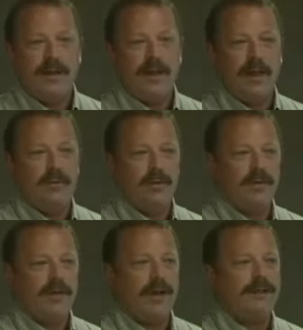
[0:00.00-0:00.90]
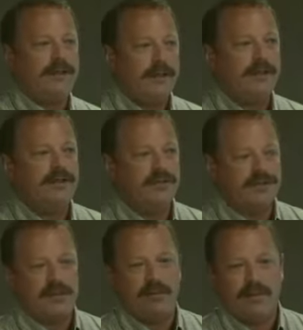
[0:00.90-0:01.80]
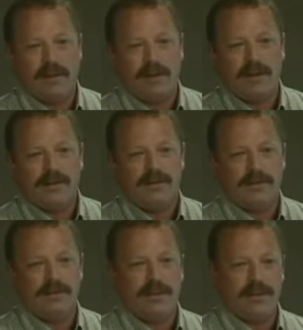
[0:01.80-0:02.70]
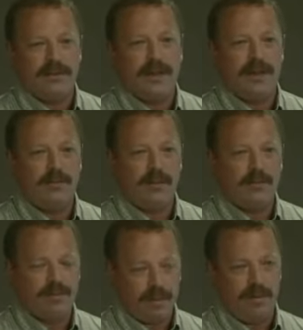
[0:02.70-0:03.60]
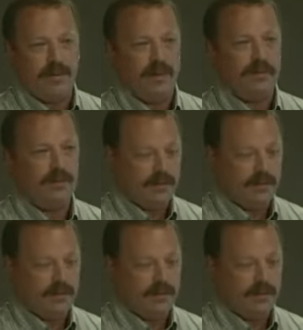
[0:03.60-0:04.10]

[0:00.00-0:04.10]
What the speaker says: And one of the IT issues they were running into is how do we deploy,